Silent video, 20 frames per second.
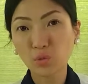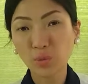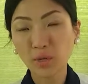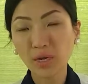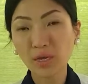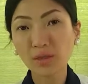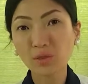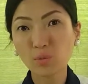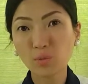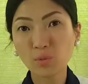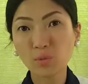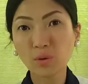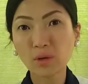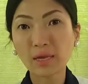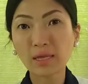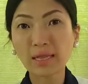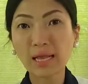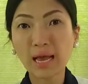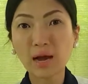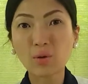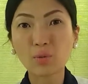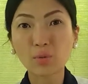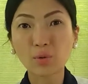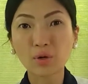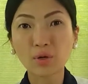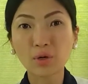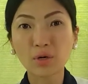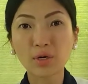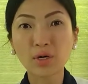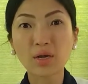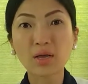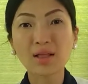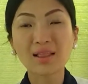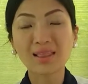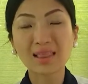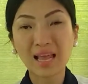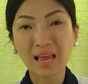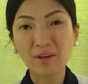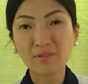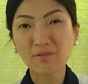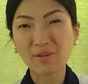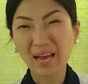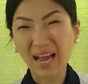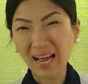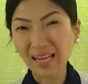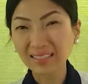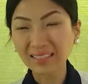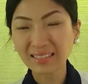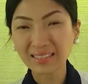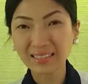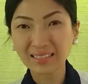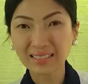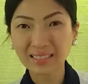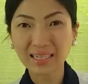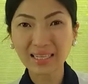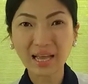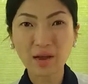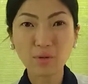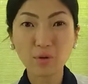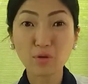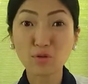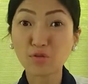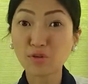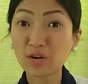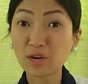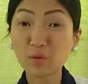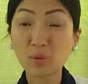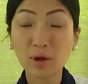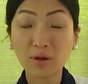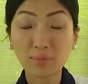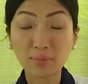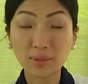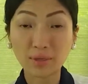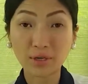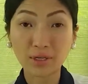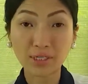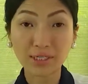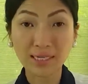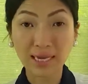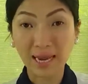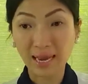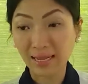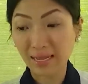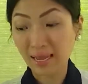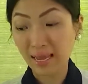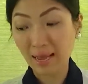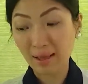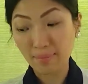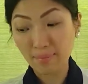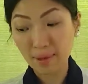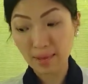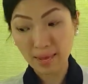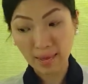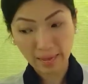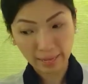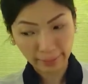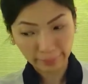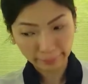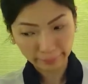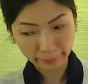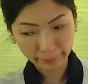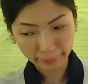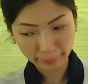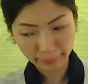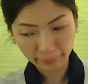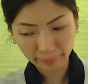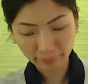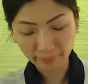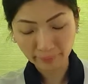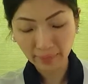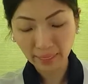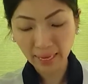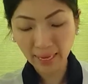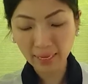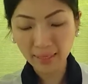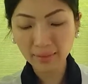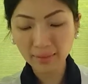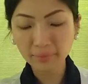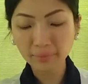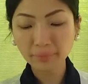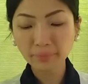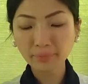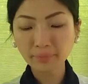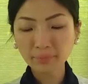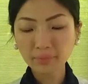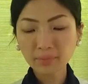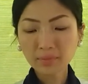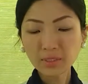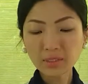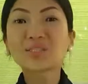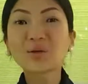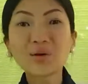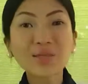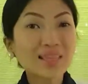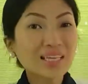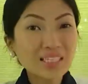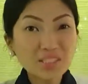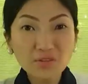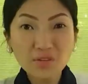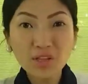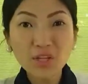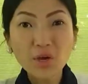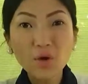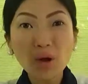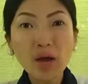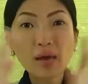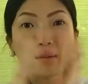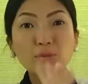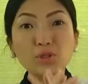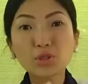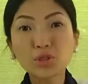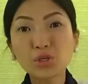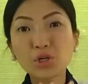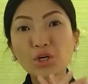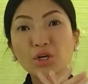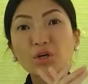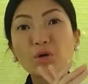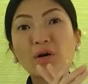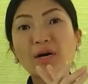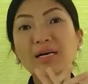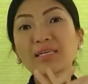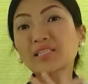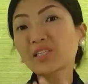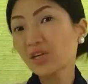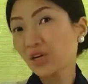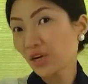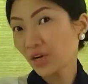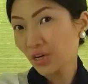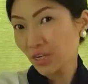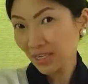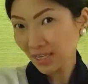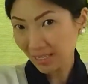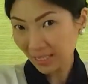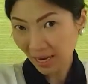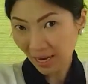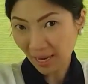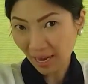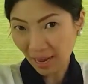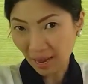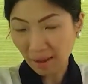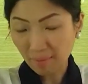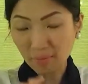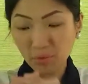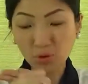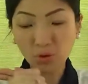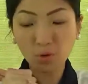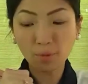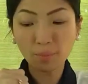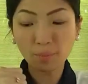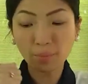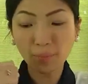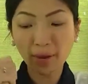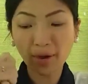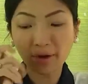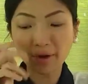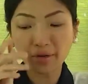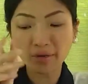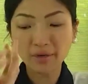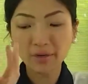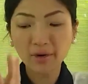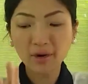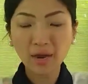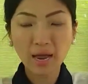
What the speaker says: with in our live casts, in our free webinars at APA. Okay? So in this video, I'm sure you are as curious as I am to compare